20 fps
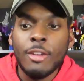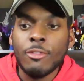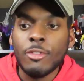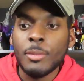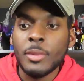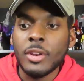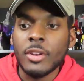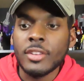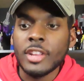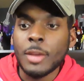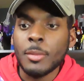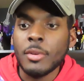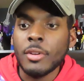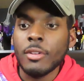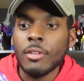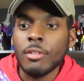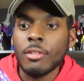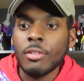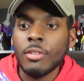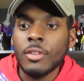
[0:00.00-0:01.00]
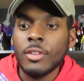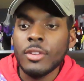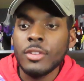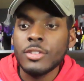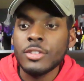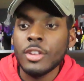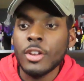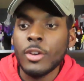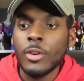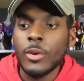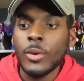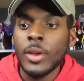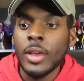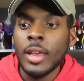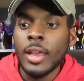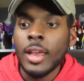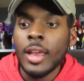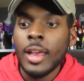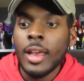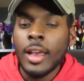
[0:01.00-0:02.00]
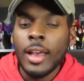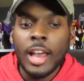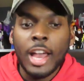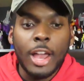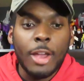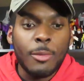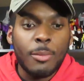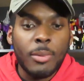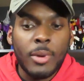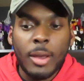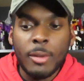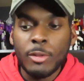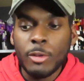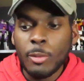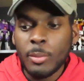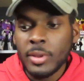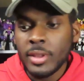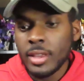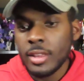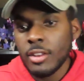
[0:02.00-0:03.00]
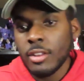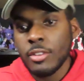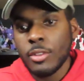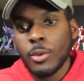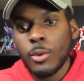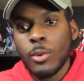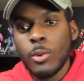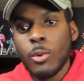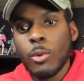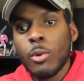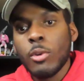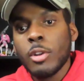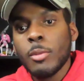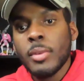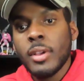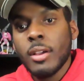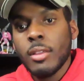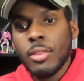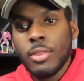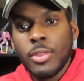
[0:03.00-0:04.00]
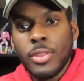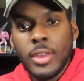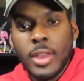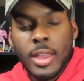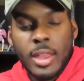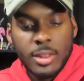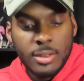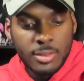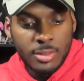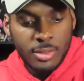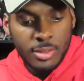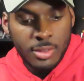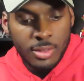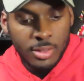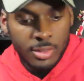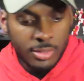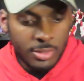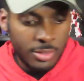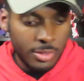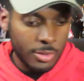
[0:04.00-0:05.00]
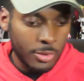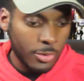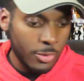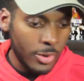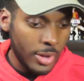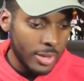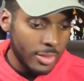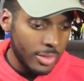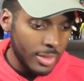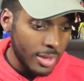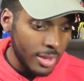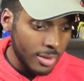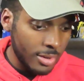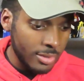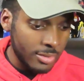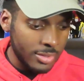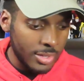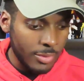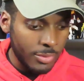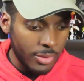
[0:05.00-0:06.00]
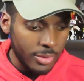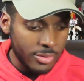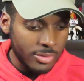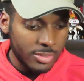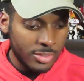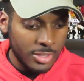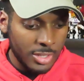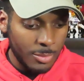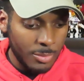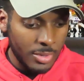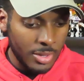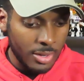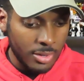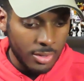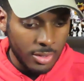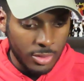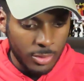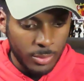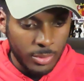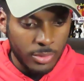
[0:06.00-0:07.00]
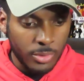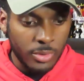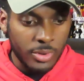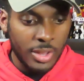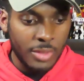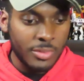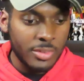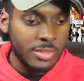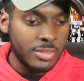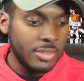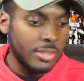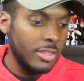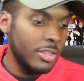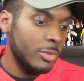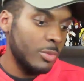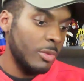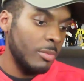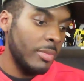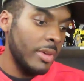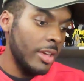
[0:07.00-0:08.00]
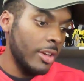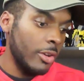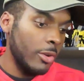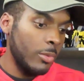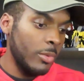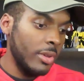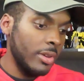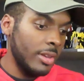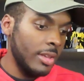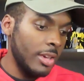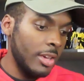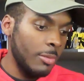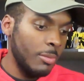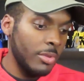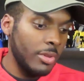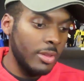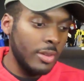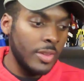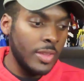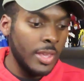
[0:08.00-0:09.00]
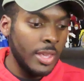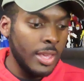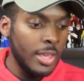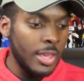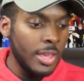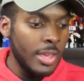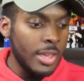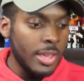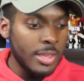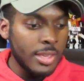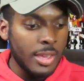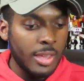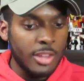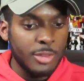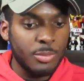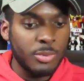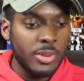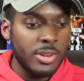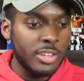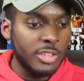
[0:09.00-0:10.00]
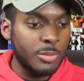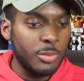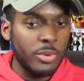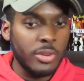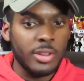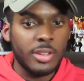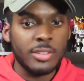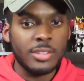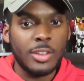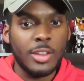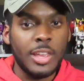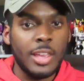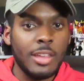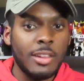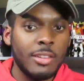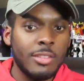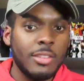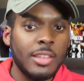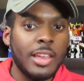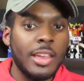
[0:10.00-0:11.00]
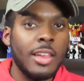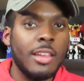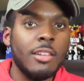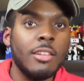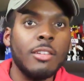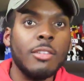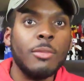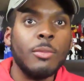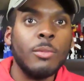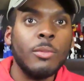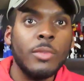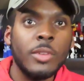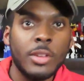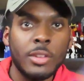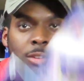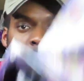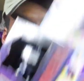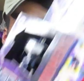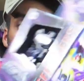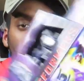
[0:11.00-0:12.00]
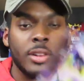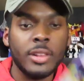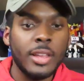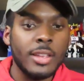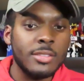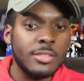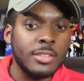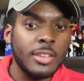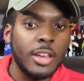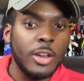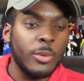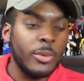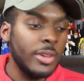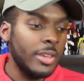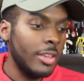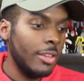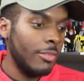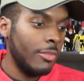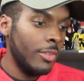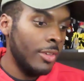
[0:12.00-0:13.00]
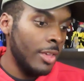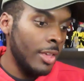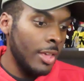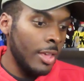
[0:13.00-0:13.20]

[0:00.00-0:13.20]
from Entertainment Earth. So I probably will be getting on the horn about that to correct that and see if they'll send me another one or have to send this one back or whatnot. But yeah, it's pretty disappointing because I had I had a core class Soundwave